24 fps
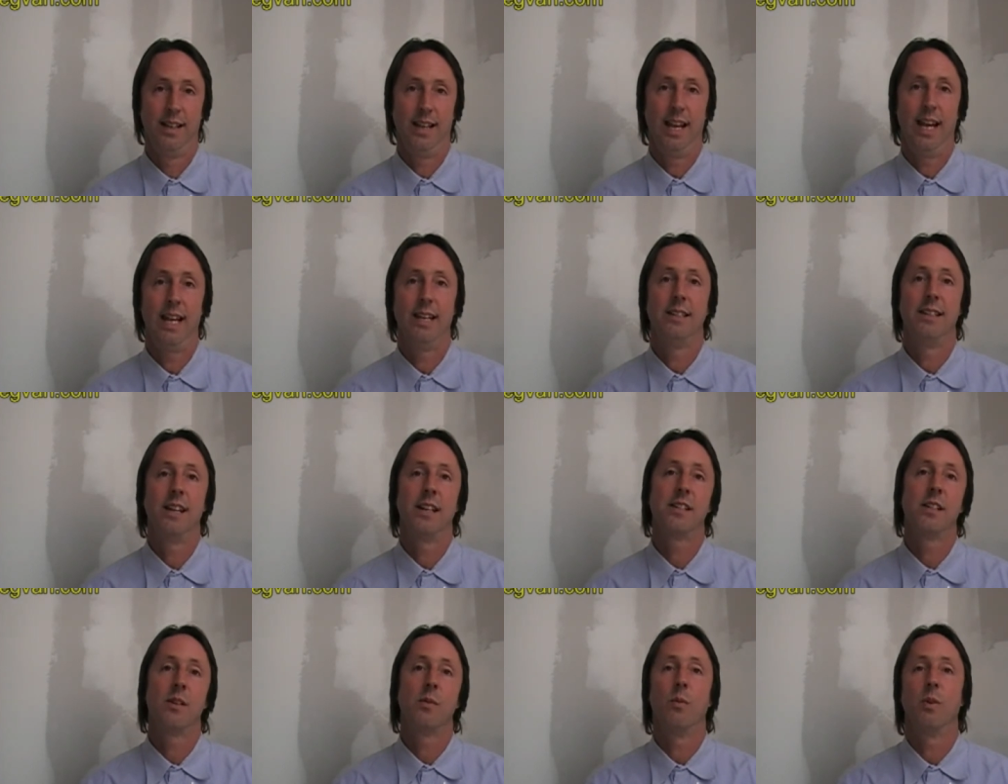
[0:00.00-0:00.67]
and
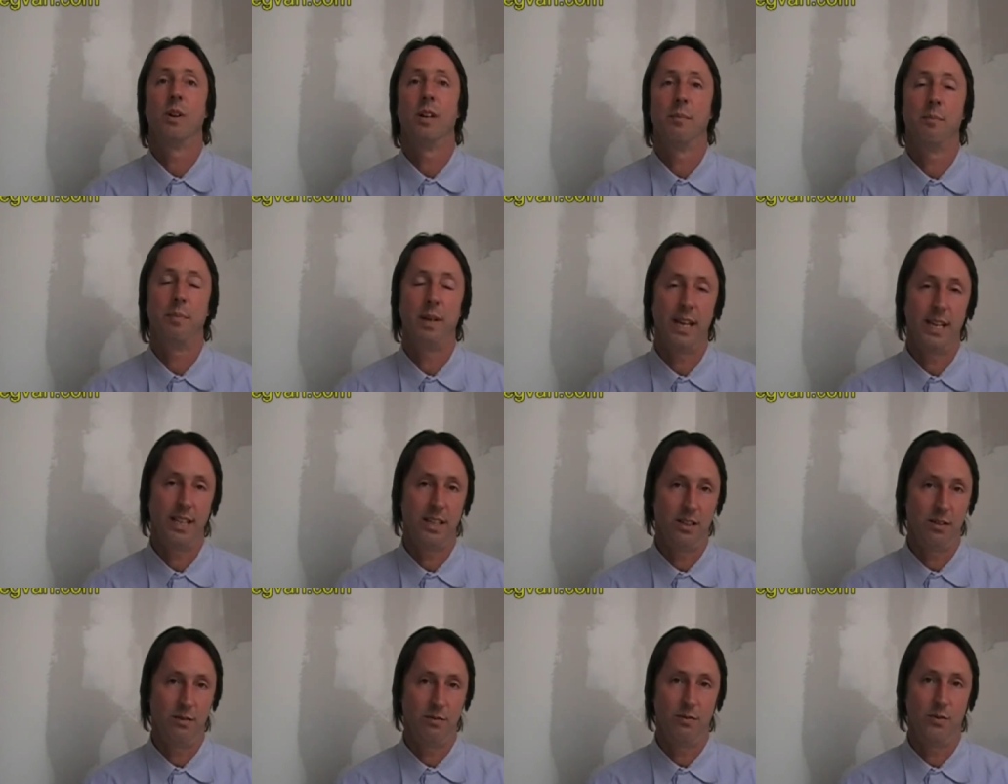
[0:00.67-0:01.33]
doesn't want to
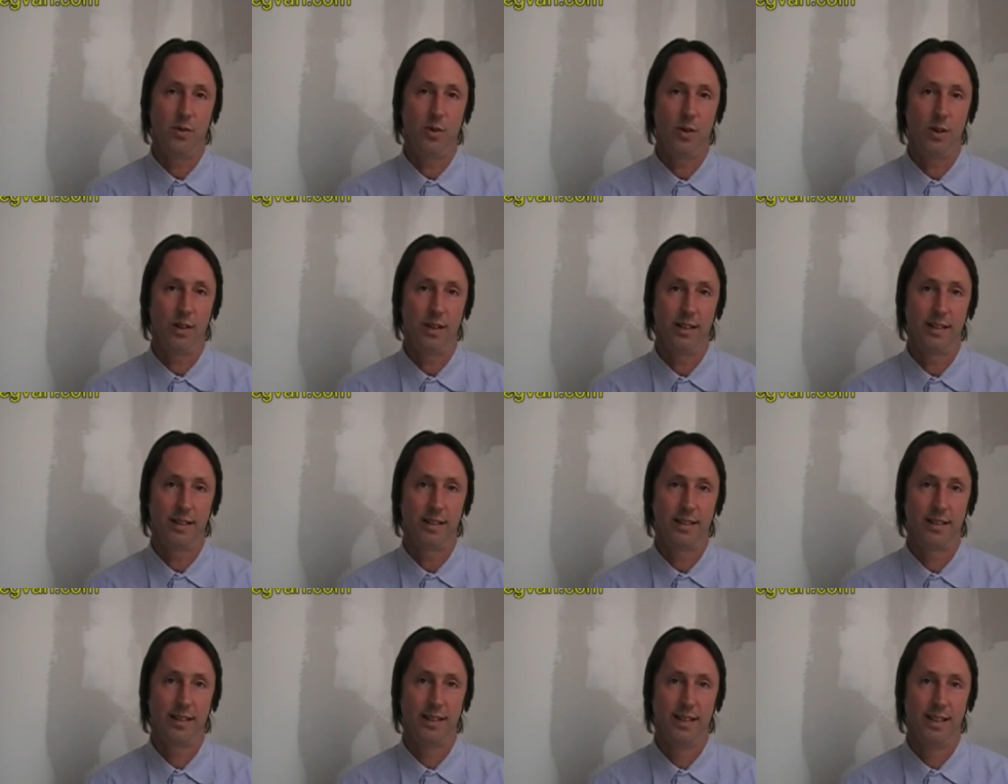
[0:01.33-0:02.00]
pay you for
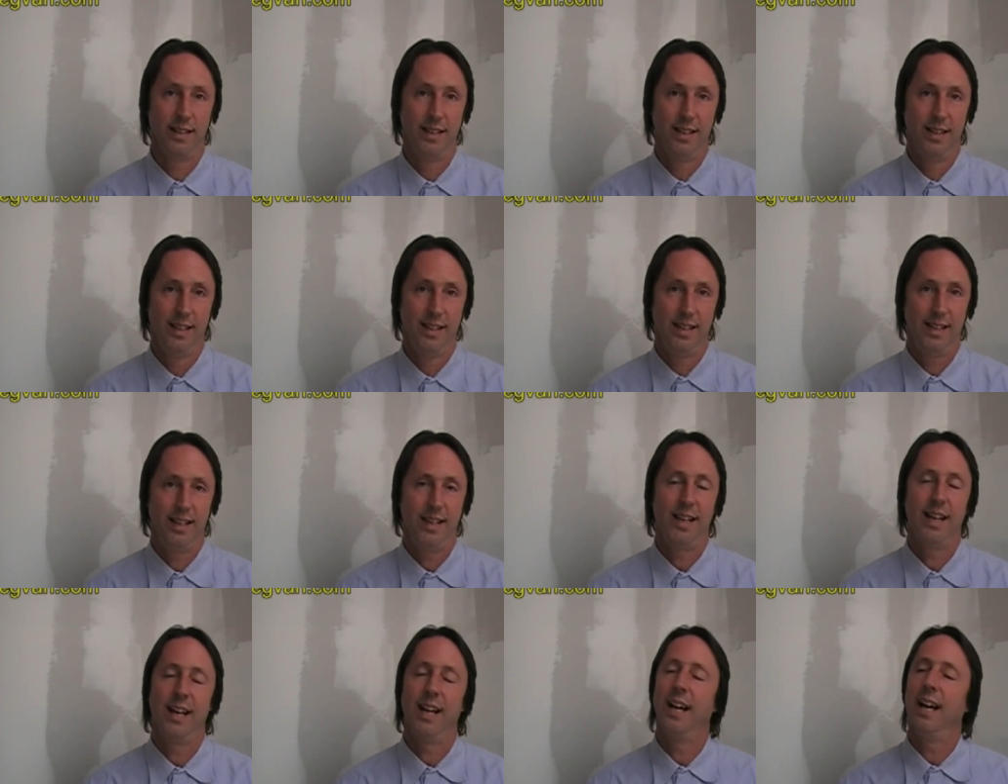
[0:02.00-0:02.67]
it.
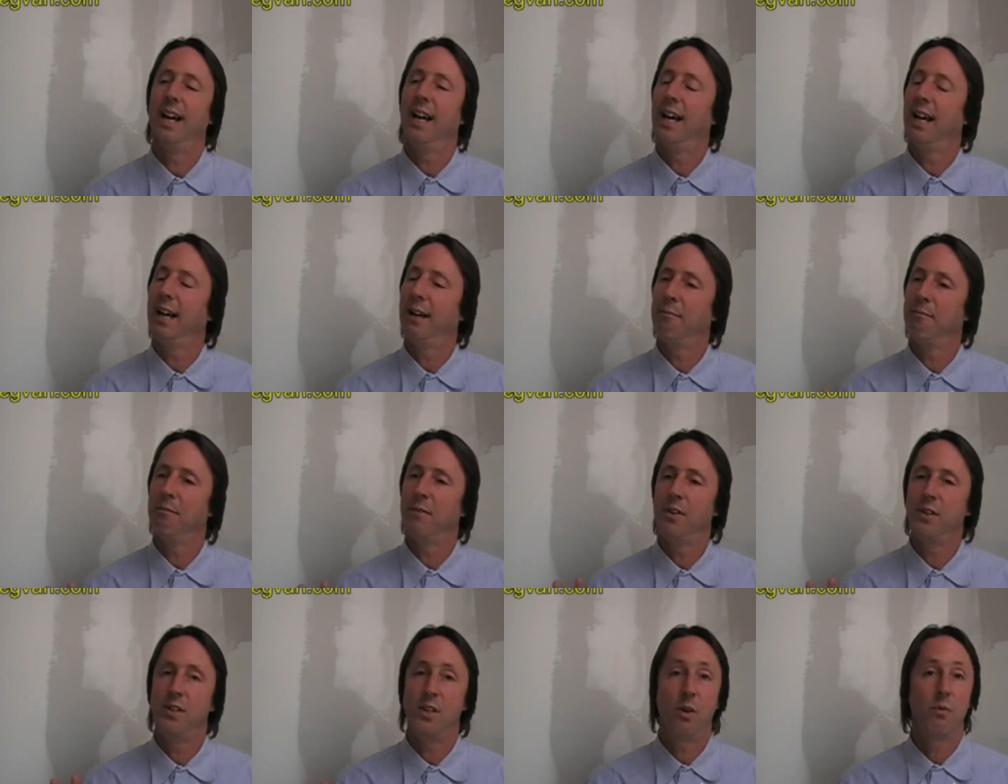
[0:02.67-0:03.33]

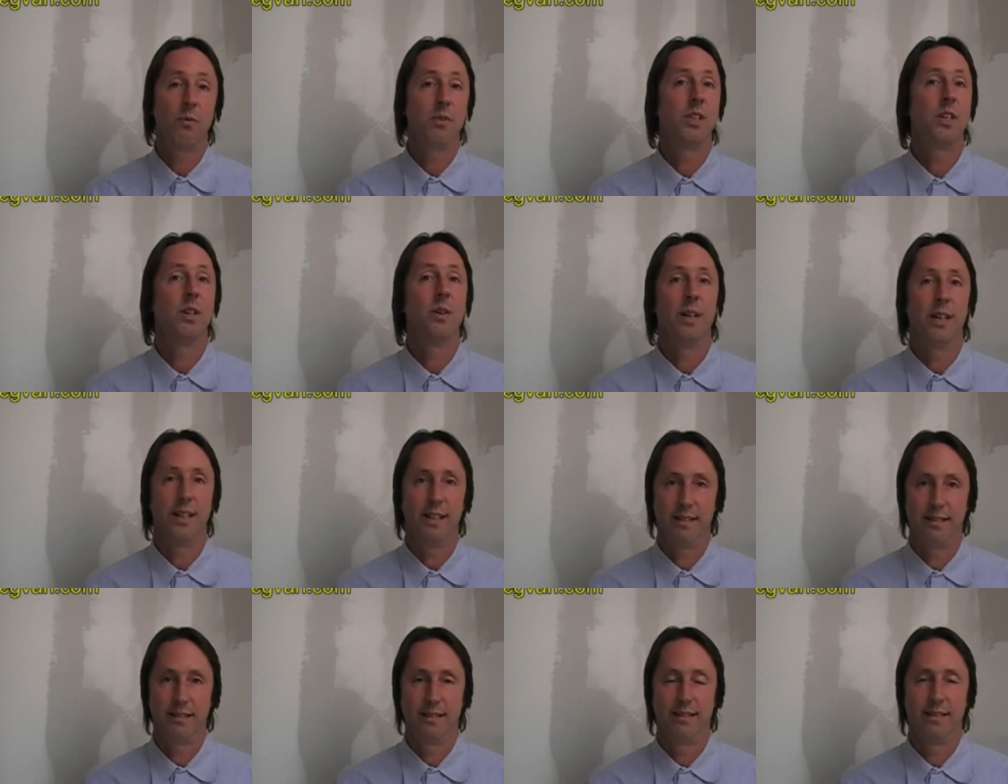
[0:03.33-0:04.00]
Um, don't do
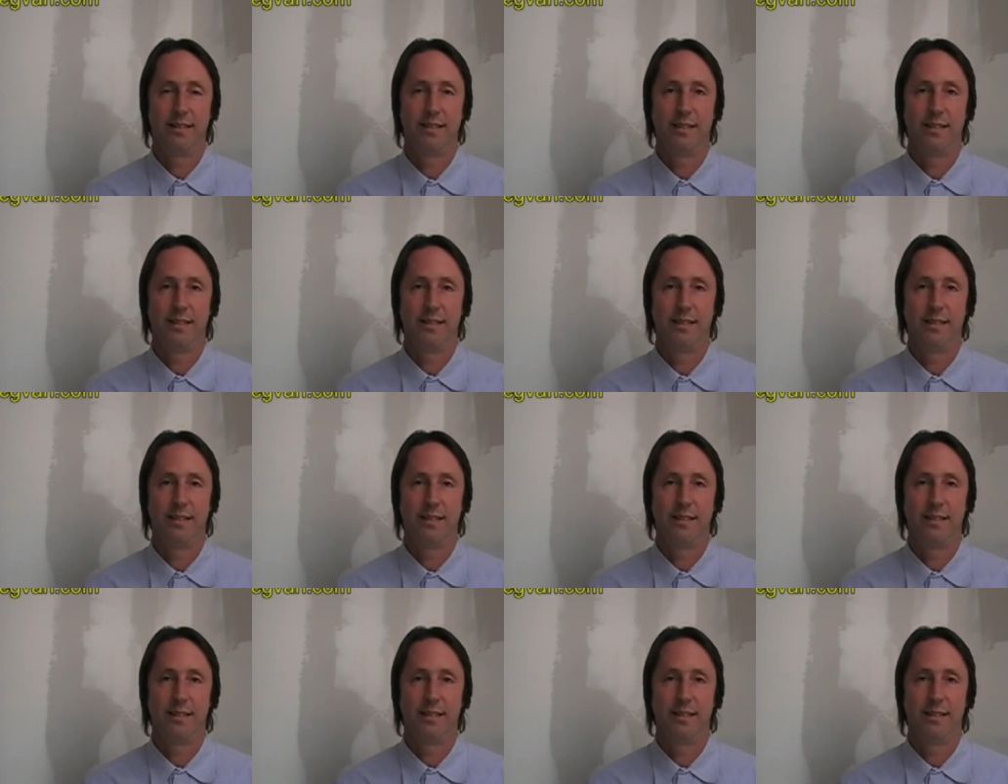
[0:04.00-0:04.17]
it